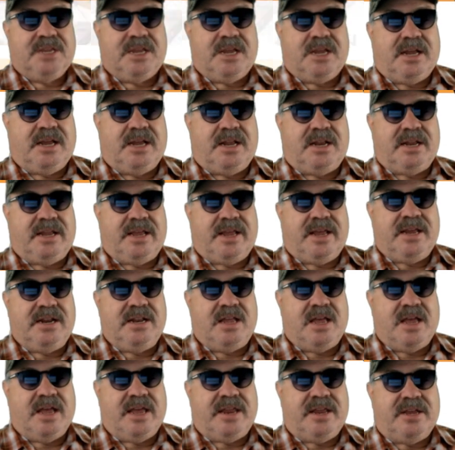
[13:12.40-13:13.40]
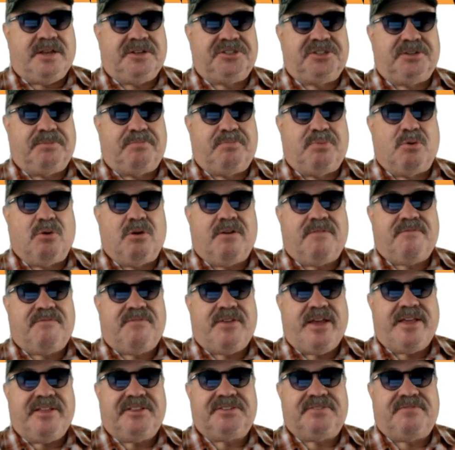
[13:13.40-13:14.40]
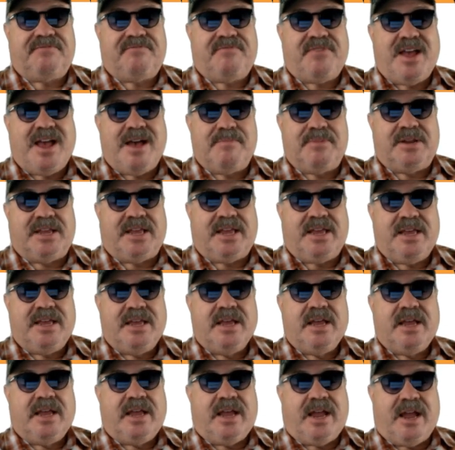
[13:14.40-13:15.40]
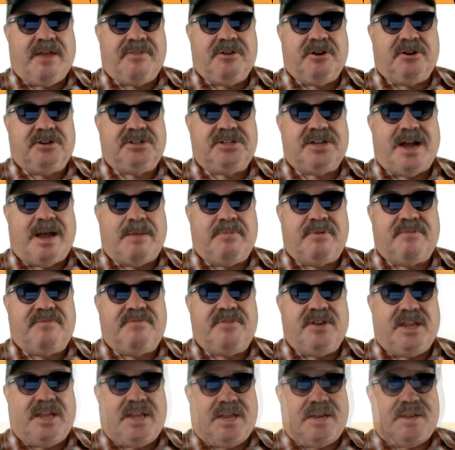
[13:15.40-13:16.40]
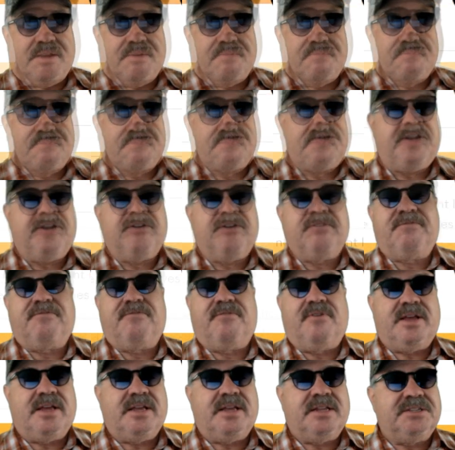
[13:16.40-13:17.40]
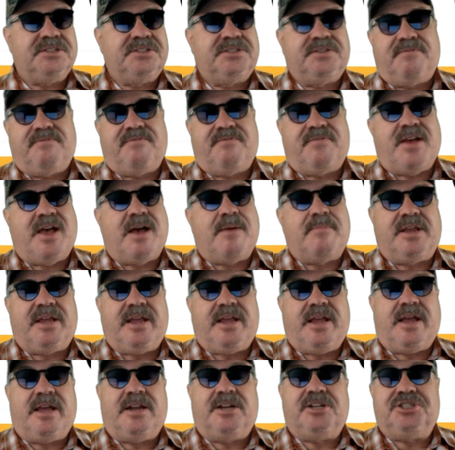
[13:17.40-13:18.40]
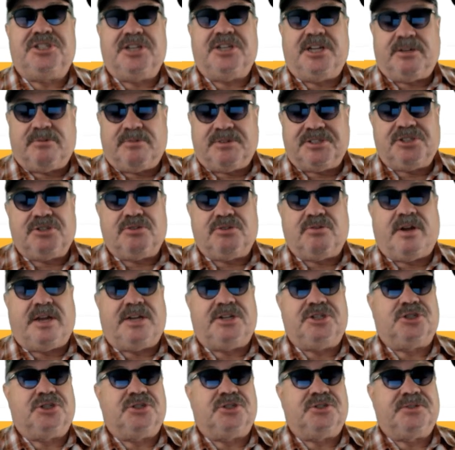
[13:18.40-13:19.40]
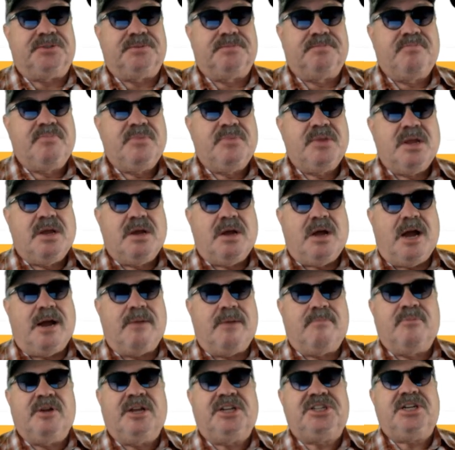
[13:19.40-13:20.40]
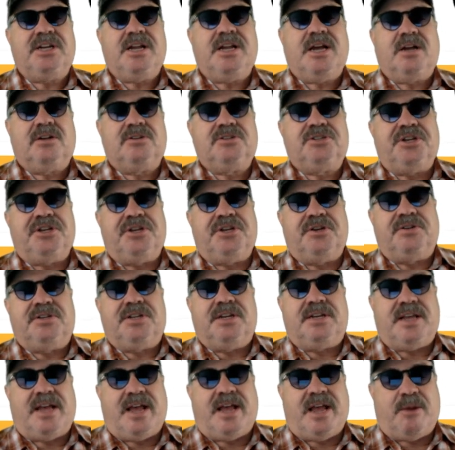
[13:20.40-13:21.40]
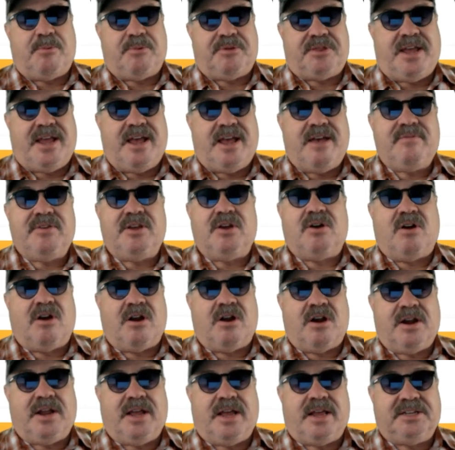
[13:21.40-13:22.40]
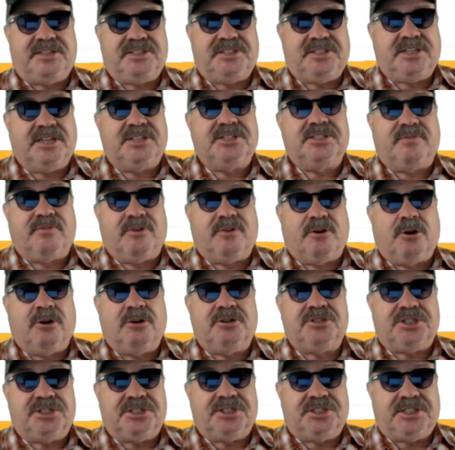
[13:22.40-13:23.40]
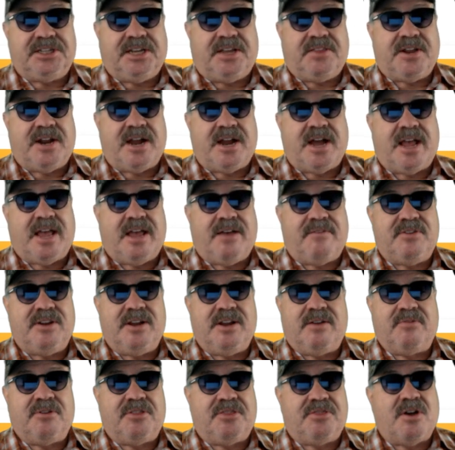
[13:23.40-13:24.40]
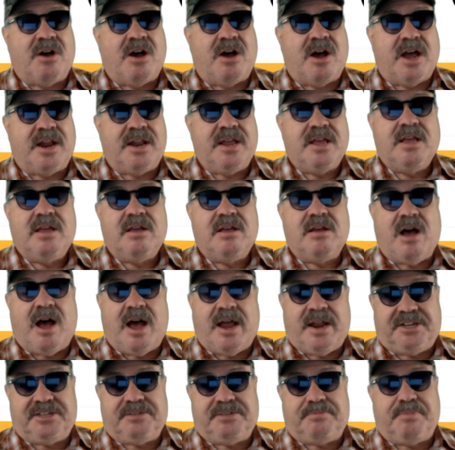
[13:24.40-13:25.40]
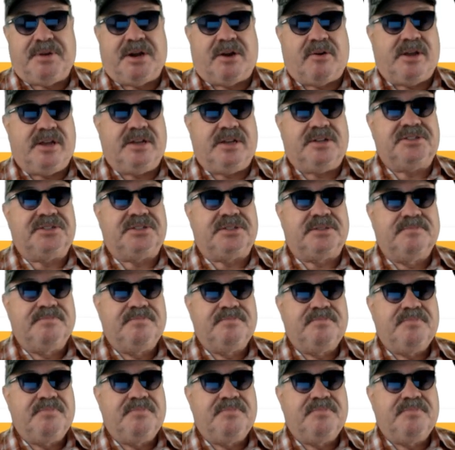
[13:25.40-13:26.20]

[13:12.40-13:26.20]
And the headline is Support Faith's Family in Their Time of Need. Dear friends, family, and generous strangers. I'm reaching out to you today with a heavy heart and a sense of urgency that I have never thought I'd experience.